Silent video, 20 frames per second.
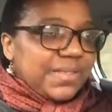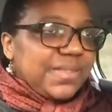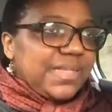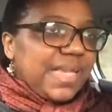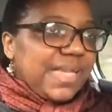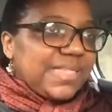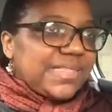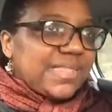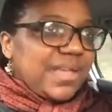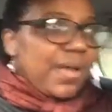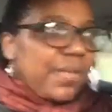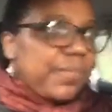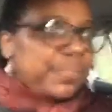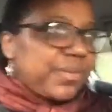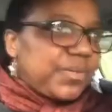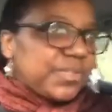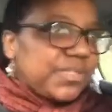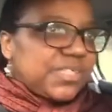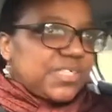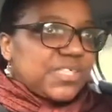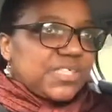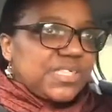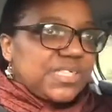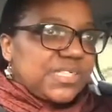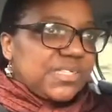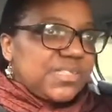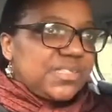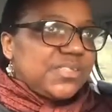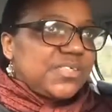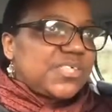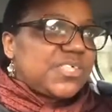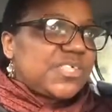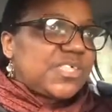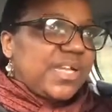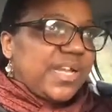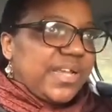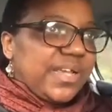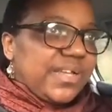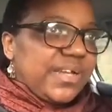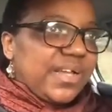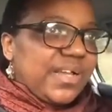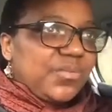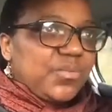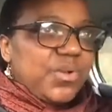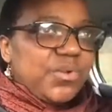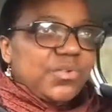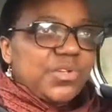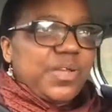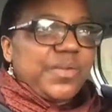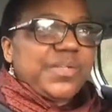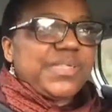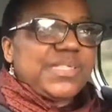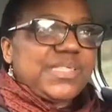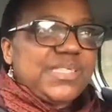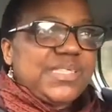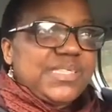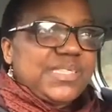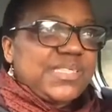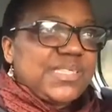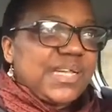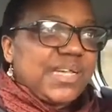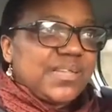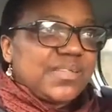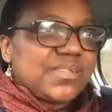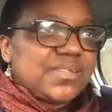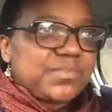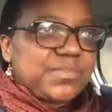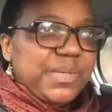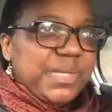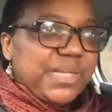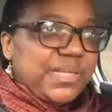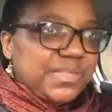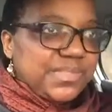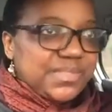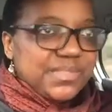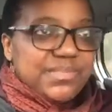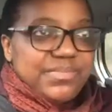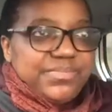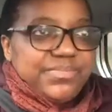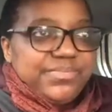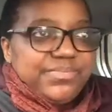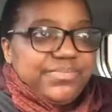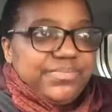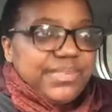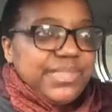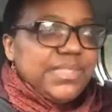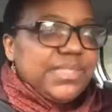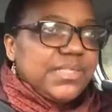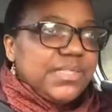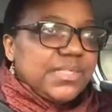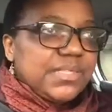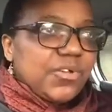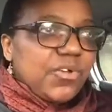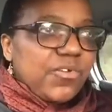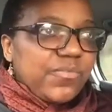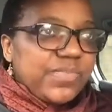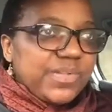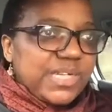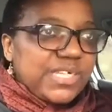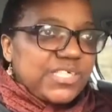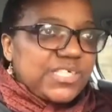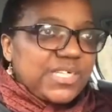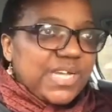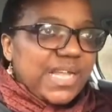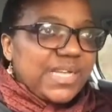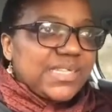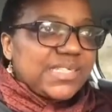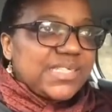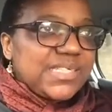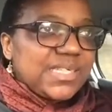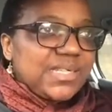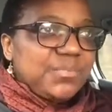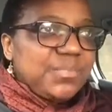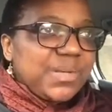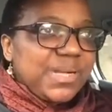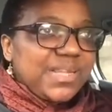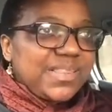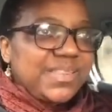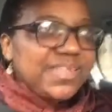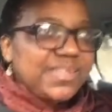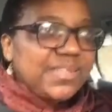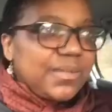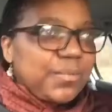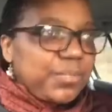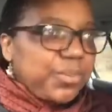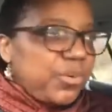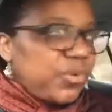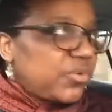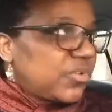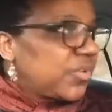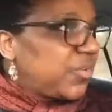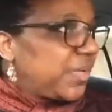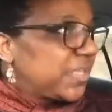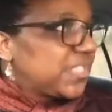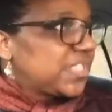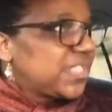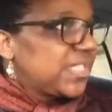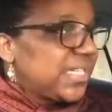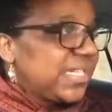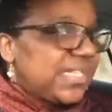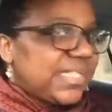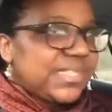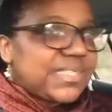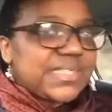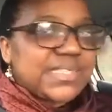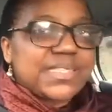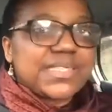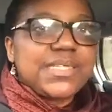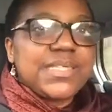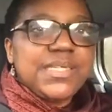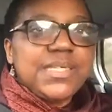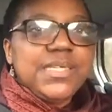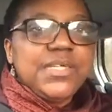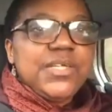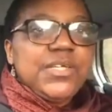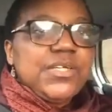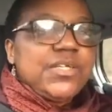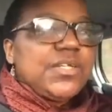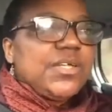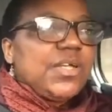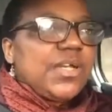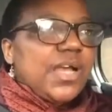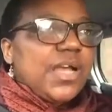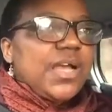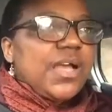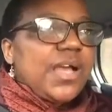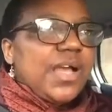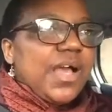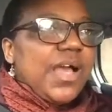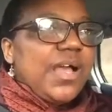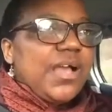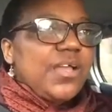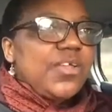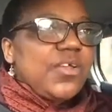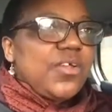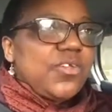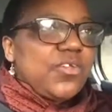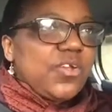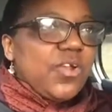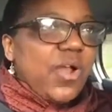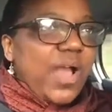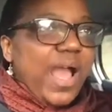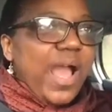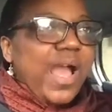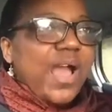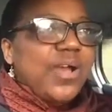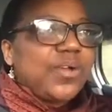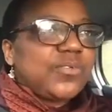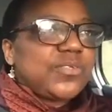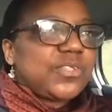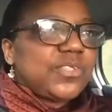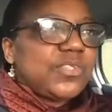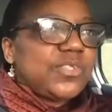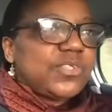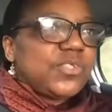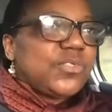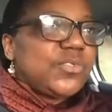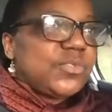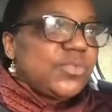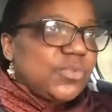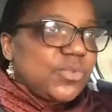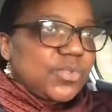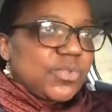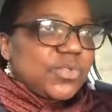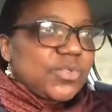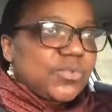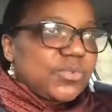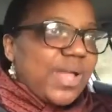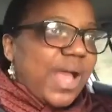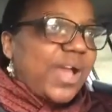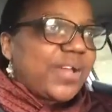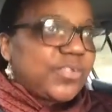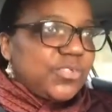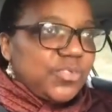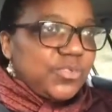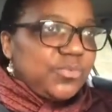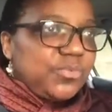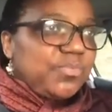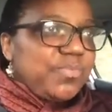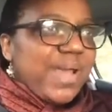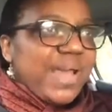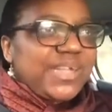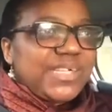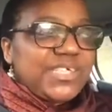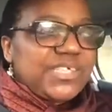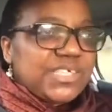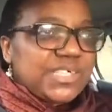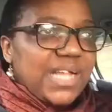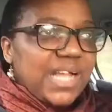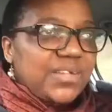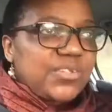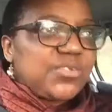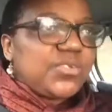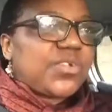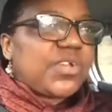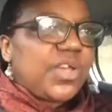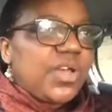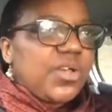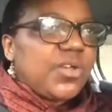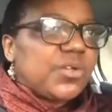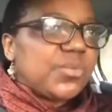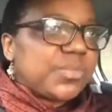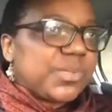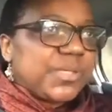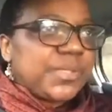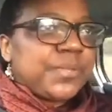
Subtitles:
The example that she shared, I won't go into details because of confidentiality, but I think the important question is, you know, how do you manage it? How do you cope?